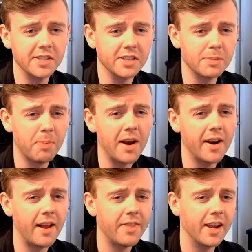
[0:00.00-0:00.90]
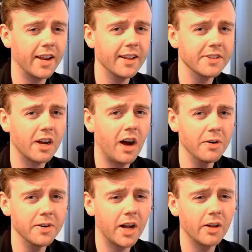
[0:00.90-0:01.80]
suspended, and I think it is
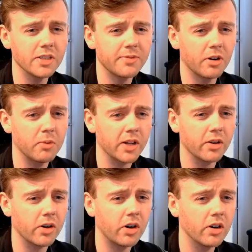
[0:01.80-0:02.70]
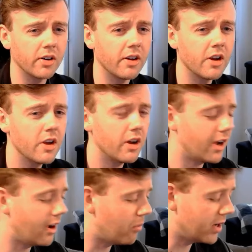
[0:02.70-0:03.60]
$100 for a regular card
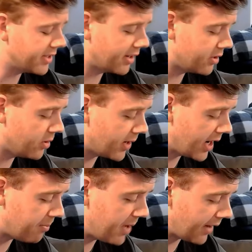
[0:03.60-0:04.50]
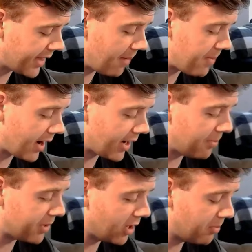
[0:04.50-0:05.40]
once they do kind of pick that back
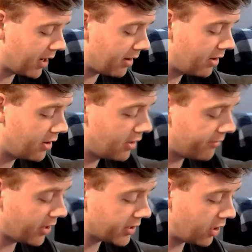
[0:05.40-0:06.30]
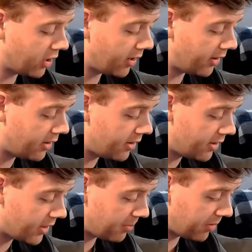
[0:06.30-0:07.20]
up here. But first card,
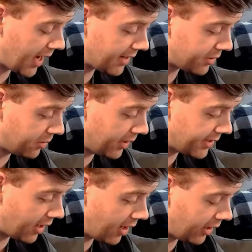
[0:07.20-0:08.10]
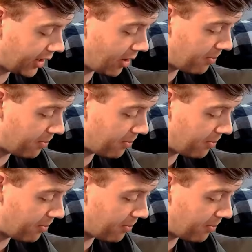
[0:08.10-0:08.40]
the Blastoise Holo